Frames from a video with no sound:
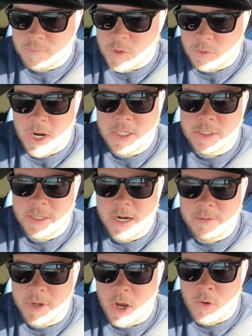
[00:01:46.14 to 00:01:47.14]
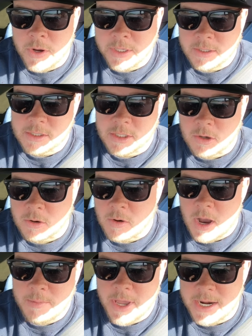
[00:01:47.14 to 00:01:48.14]
direction that I'm going. So
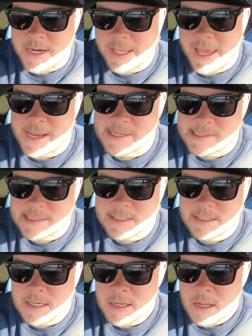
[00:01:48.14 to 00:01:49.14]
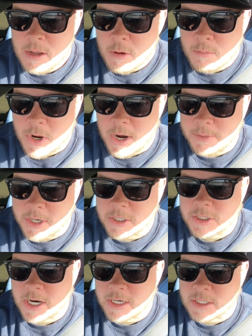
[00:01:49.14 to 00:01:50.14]
I'm heading to Kansas, but I'm gonna
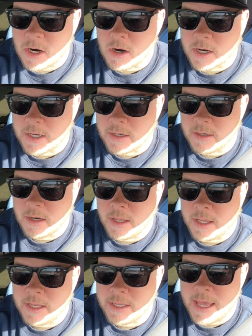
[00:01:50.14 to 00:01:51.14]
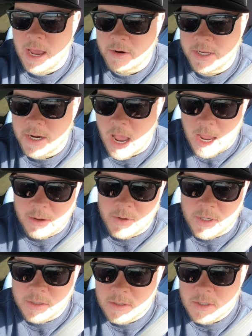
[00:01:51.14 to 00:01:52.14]
try to target a county in
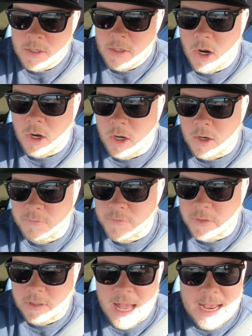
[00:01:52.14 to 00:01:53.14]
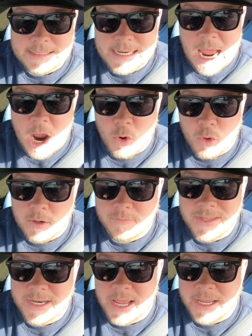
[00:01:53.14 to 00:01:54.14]
Iowa for the last hour
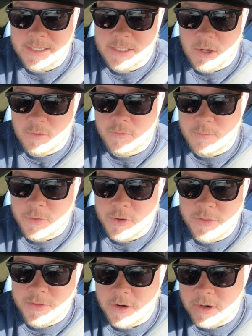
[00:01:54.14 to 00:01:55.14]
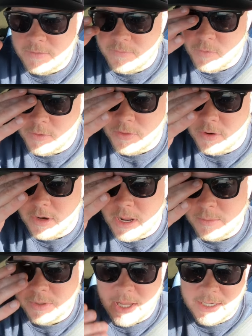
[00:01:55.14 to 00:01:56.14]
of the day. So from 3:30 to 4:30,
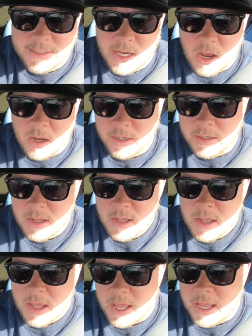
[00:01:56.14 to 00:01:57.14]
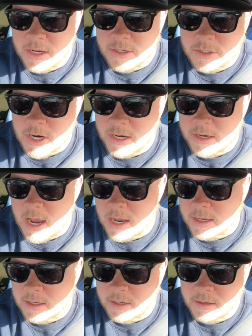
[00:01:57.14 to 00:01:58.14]
I would like to hunt and try to
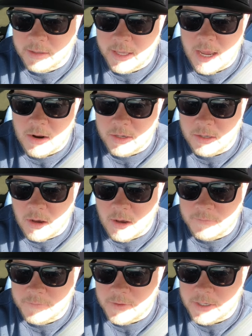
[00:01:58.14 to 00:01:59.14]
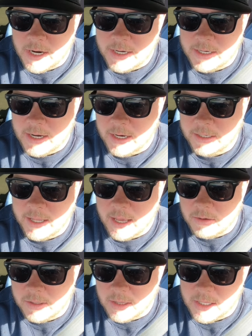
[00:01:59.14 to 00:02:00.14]
knock a county off the 99
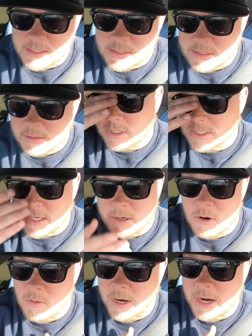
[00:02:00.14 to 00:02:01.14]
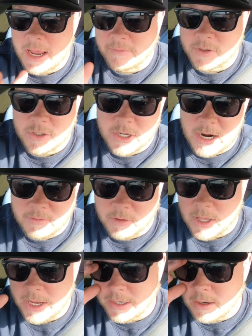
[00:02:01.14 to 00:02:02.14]
county list, because I don't have to travel
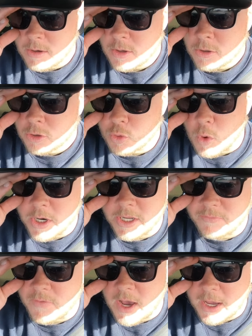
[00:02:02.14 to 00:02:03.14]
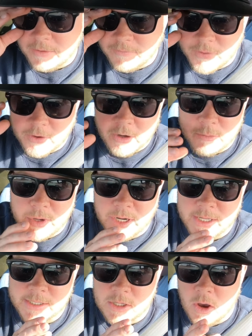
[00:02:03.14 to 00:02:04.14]
like 25-30
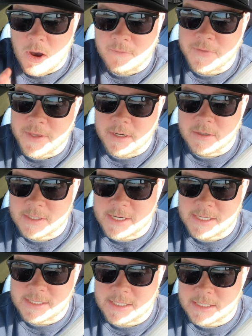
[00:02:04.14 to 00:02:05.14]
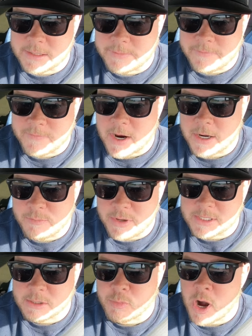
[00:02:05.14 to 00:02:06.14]
minutes off the interstate system to find a
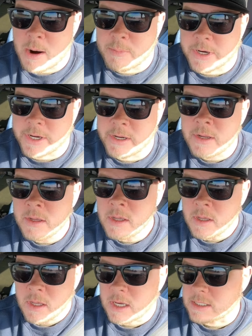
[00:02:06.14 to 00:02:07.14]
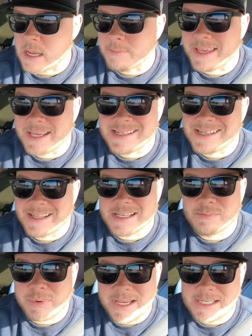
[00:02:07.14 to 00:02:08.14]
piece of property, because I'm getting to
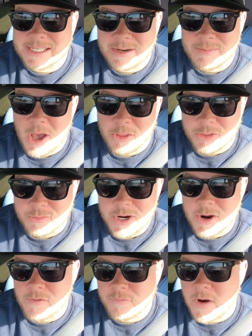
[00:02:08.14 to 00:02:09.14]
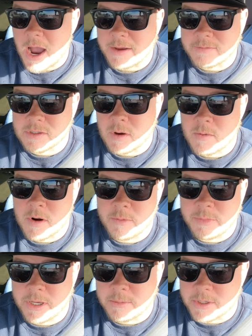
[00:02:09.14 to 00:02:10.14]
this place at about 3:05. So I want
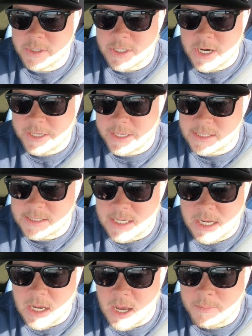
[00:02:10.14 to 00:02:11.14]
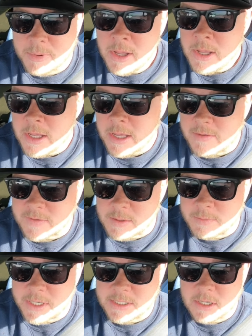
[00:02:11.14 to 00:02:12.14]
to be able to try to get set up if
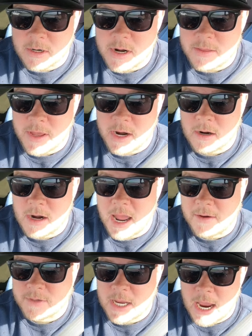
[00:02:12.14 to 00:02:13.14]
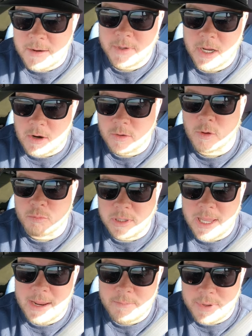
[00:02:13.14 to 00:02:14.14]
somebody's already there, have time to go to a
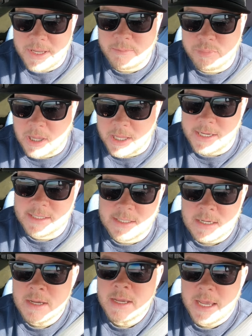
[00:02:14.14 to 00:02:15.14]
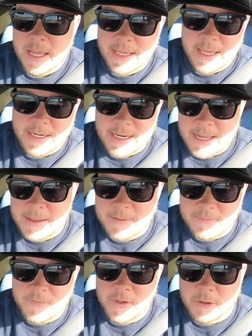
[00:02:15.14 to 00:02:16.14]
plan B place and get in
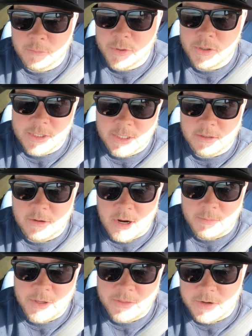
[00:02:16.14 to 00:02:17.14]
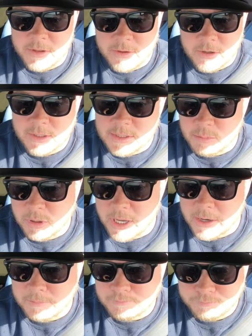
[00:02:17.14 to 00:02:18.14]
the field, boots on the ground by 3:30 is the
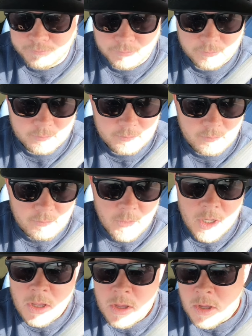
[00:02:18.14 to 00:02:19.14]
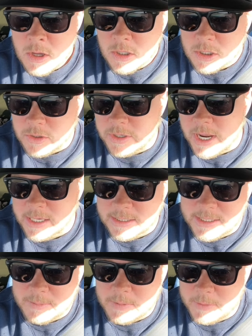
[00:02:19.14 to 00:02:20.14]
plan. So the next
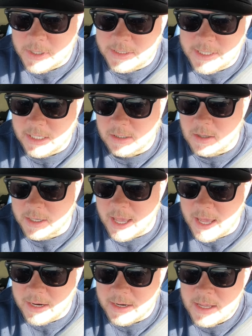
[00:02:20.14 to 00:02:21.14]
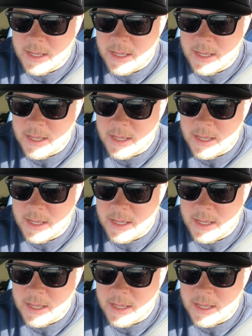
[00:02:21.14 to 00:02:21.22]
step I'm going to take a look at